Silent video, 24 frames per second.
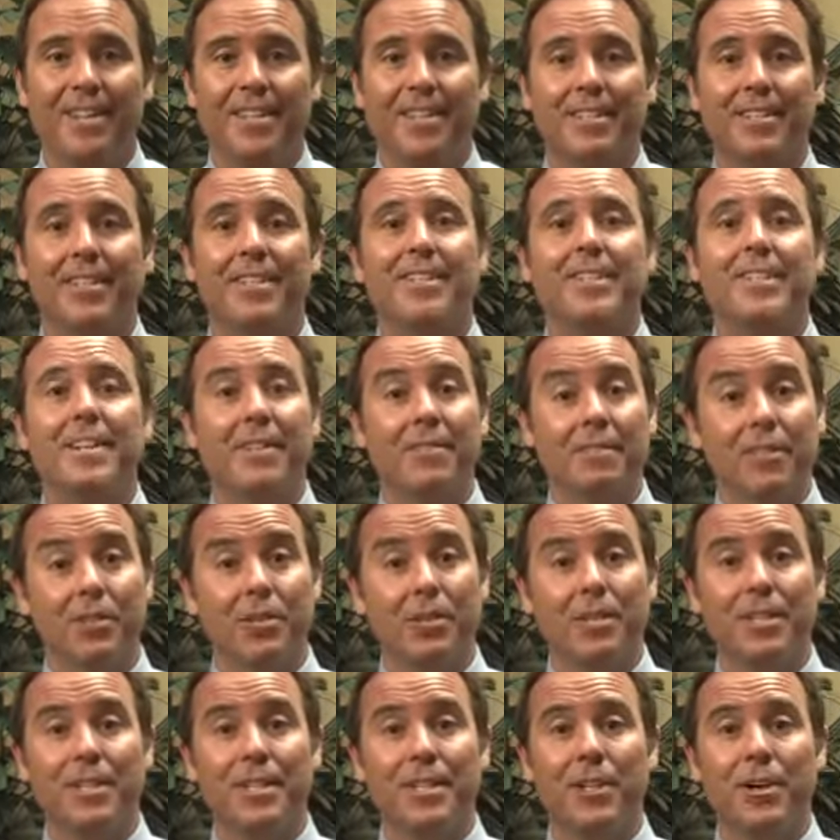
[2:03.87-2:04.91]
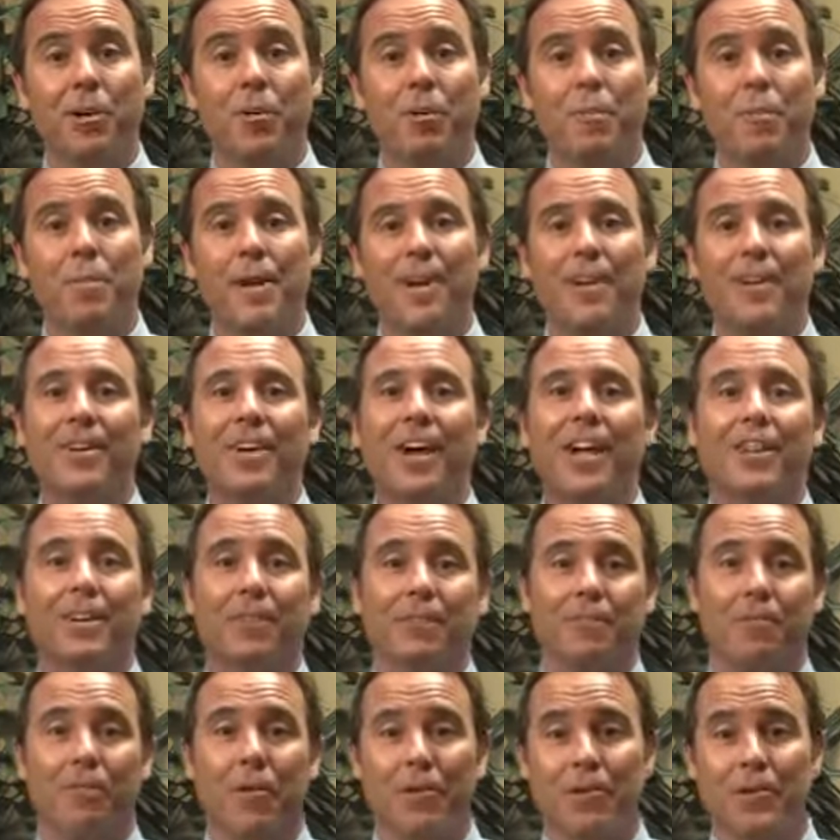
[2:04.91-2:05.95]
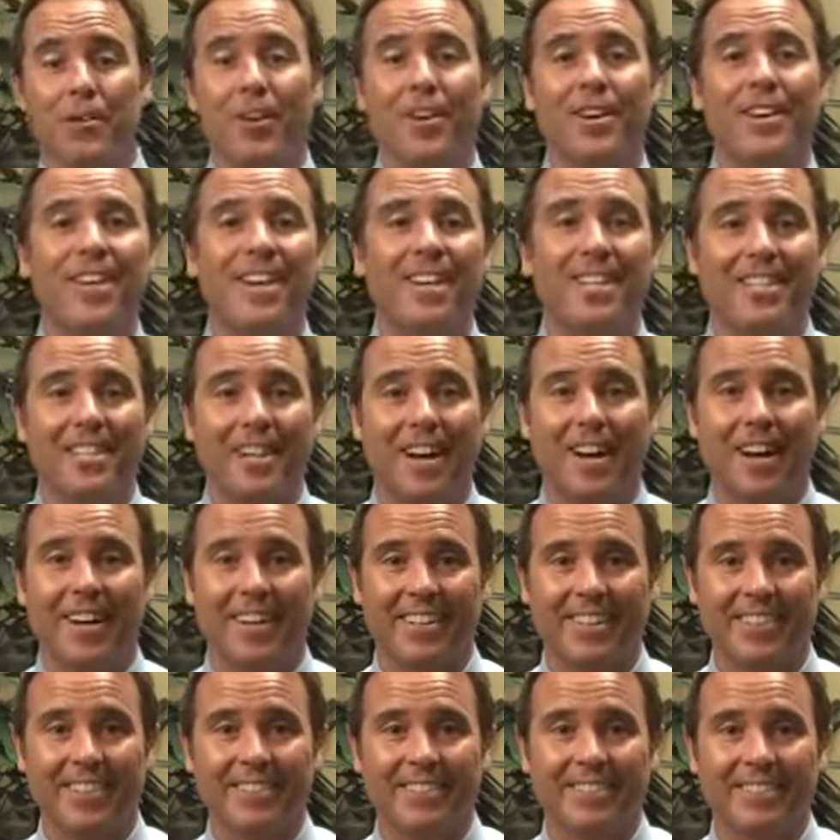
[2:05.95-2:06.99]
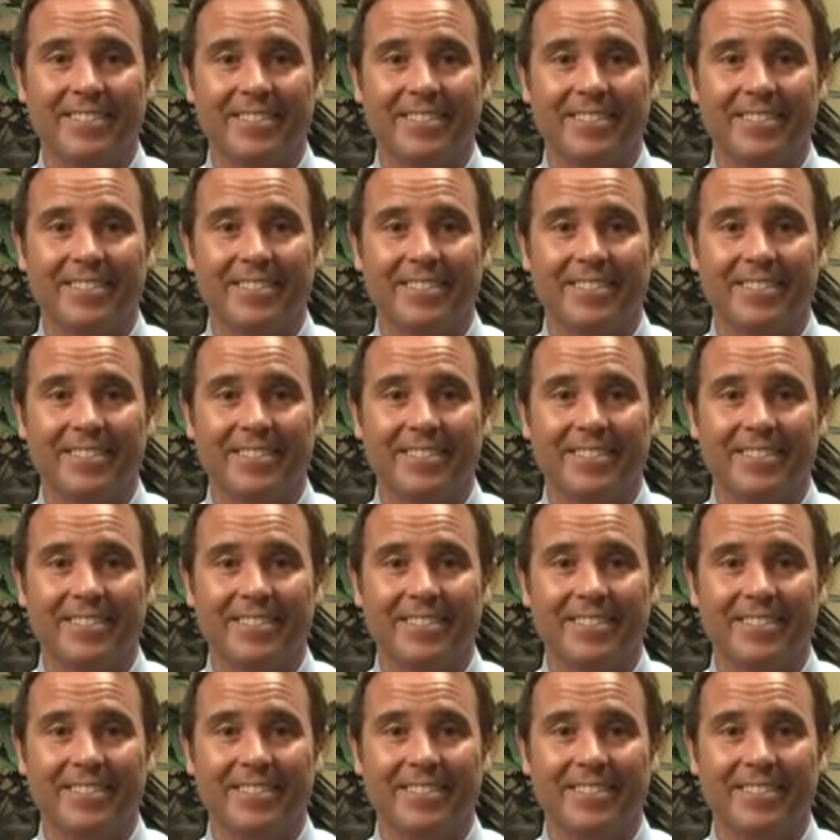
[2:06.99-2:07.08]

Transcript: This is Stephen Christie Coldwell Banker. I look forward to our next talk.